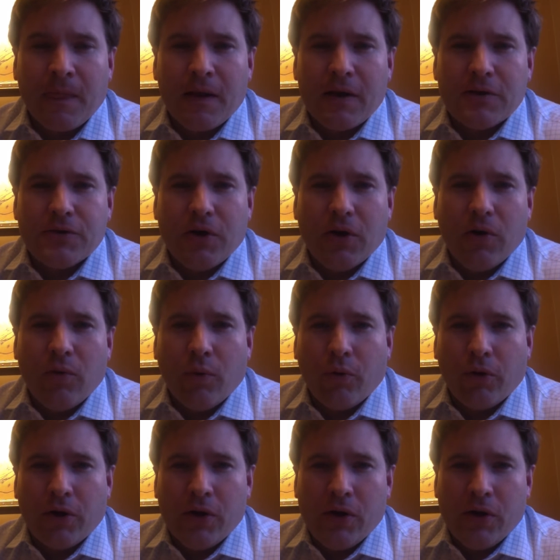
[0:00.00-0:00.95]
So
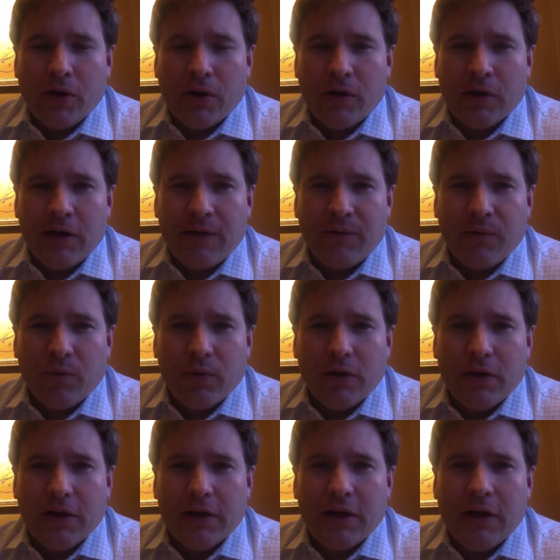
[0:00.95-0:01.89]
we're calling on
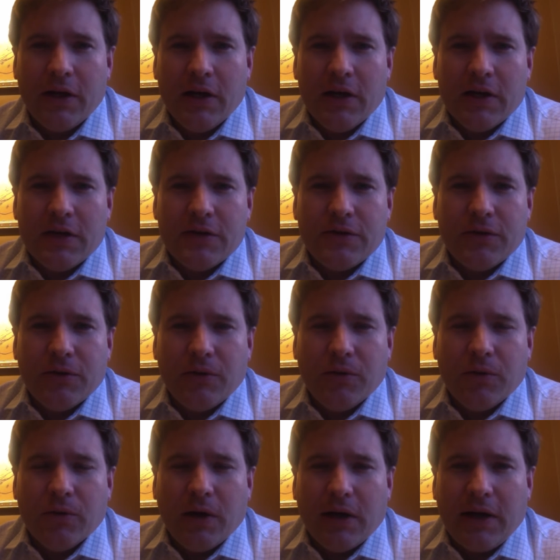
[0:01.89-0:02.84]
everyone
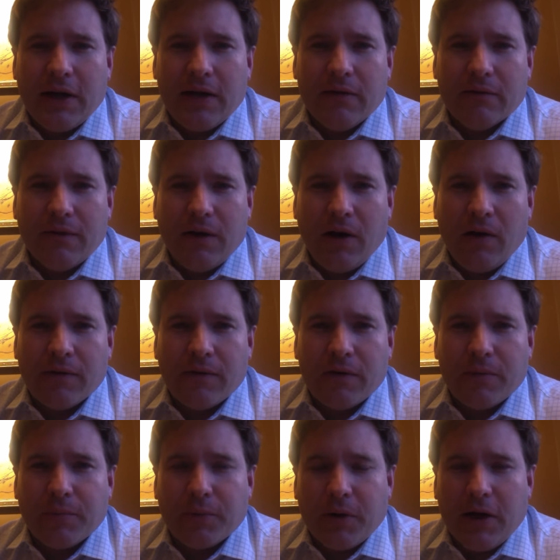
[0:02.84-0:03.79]
to get involved in
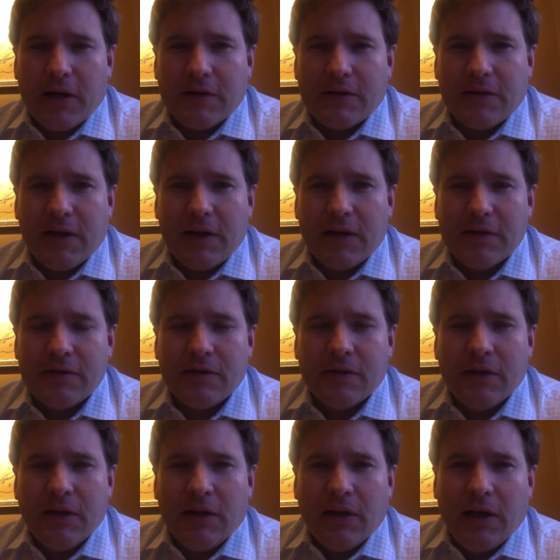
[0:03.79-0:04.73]
the process.
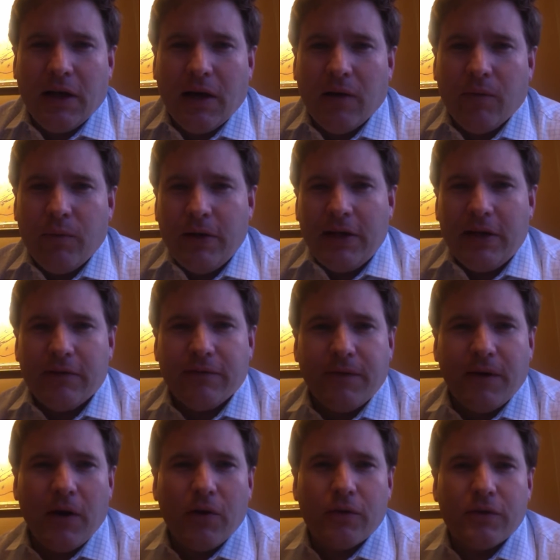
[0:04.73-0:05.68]
We need
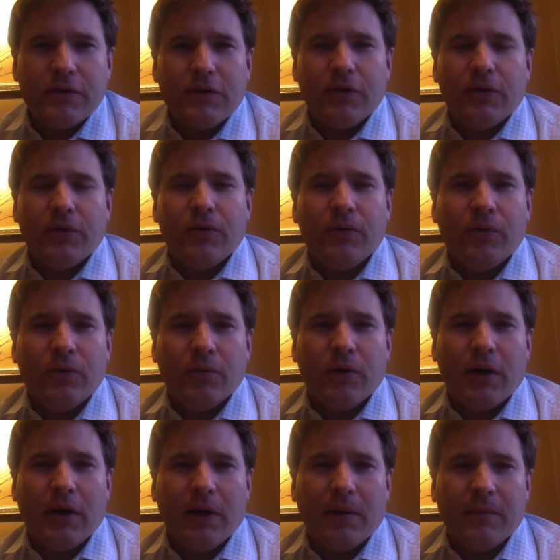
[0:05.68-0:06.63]
folks
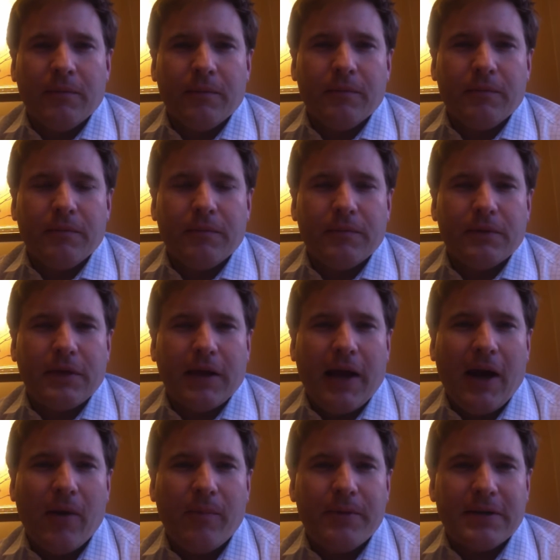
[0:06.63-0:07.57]
to
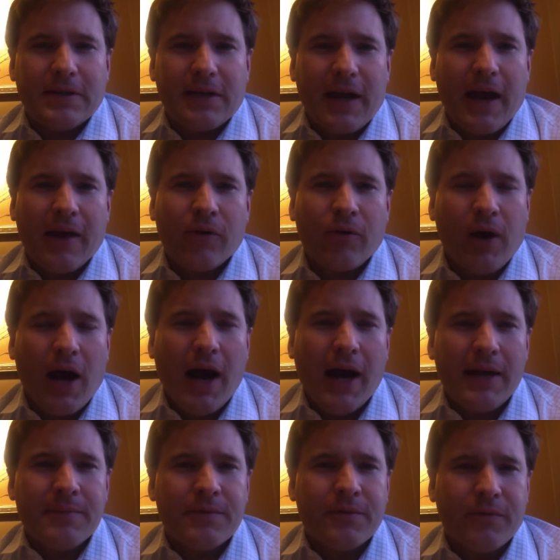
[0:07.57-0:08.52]
help us gather
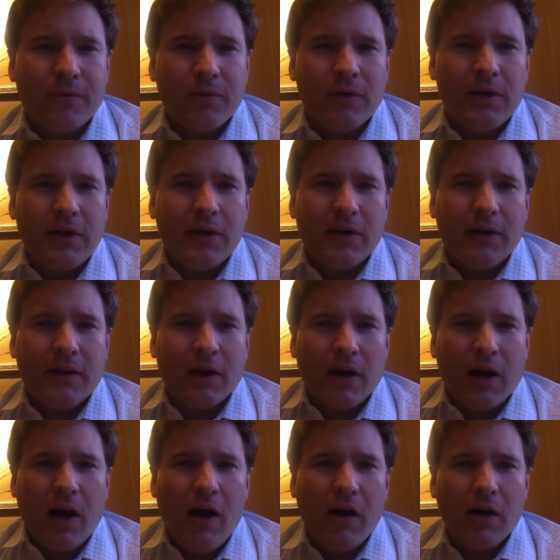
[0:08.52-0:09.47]
items for the
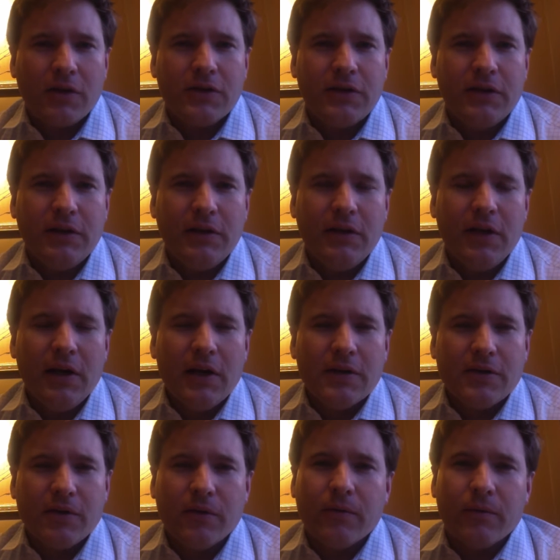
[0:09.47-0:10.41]
auction.
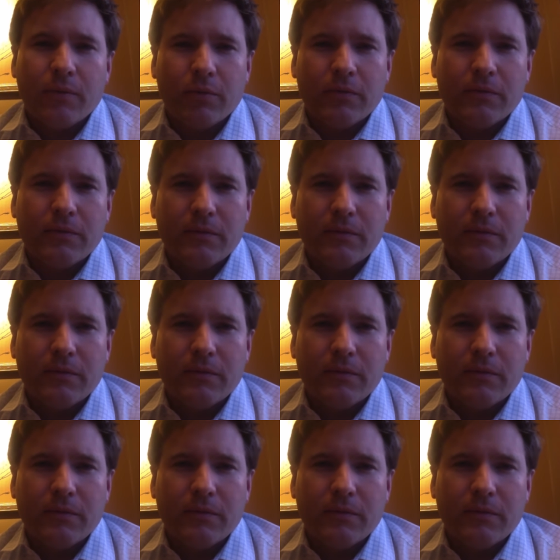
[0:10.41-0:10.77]
So